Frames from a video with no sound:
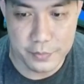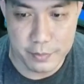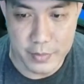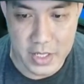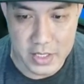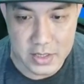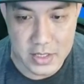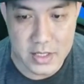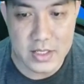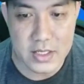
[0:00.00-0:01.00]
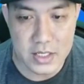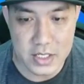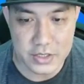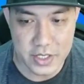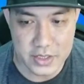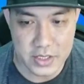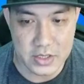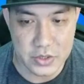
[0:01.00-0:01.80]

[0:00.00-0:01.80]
magnetic attraction.